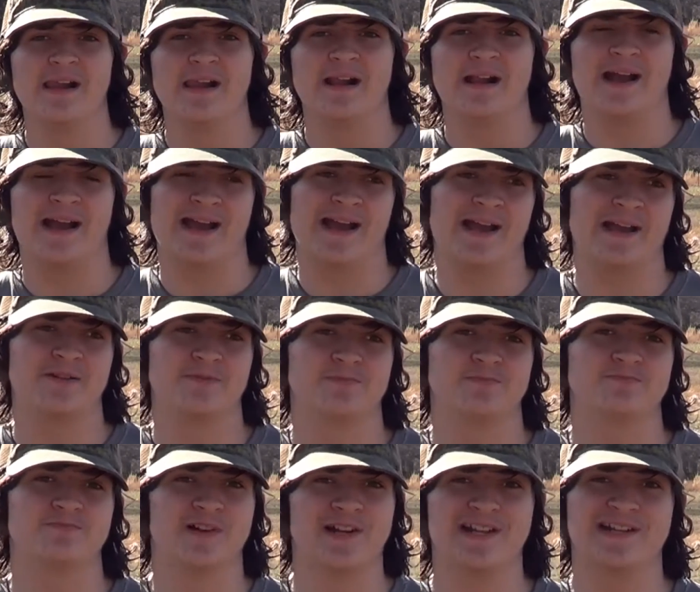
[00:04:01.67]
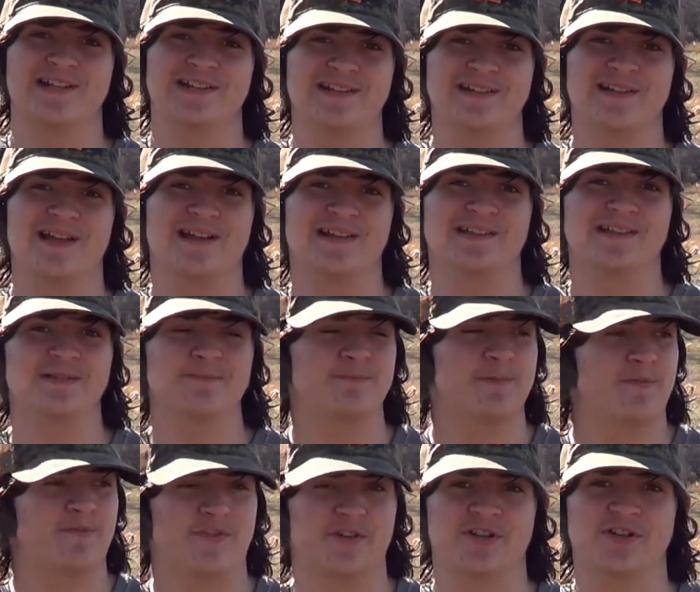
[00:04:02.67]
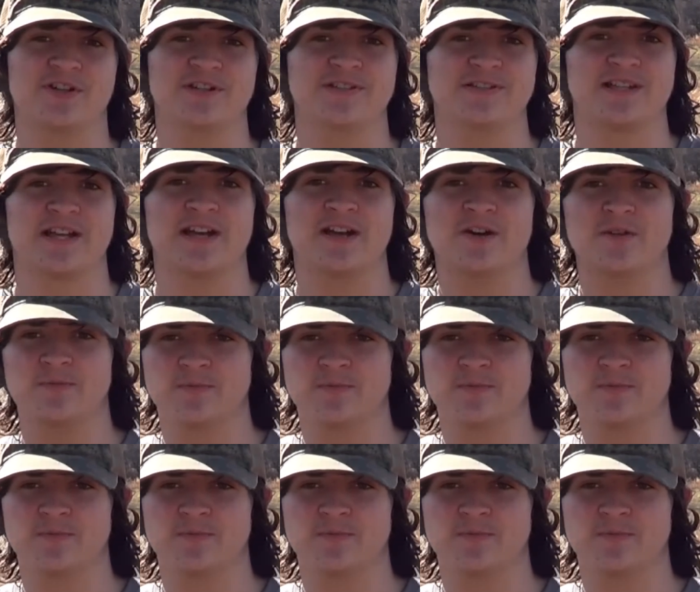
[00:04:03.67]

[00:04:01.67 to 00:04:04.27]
And what I did in that clip, if you couldn't tell,